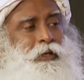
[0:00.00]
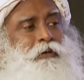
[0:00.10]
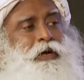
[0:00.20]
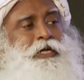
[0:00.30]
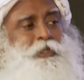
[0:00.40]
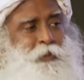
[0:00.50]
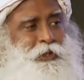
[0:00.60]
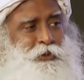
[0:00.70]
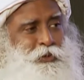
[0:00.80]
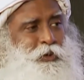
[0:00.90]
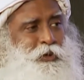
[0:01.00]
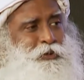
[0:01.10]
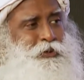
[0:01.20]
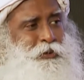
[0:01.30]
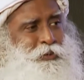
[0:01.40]
Now I expect you
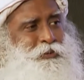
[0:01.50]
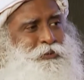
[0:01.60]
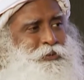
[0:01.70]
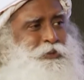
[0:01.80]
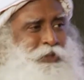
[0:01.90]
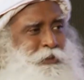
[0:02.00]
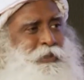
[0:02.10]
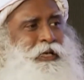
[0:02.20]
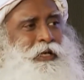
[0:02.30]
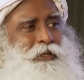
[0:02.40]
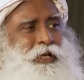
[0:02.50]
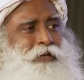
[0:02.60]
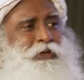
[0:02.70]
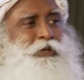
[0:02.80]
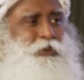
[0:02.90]
also to treat me like
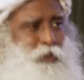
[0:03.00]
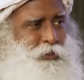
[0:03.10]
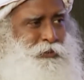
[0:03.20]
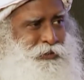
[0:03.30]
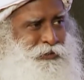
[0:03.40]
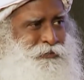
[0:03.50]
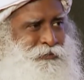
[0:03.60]
that. When you don't,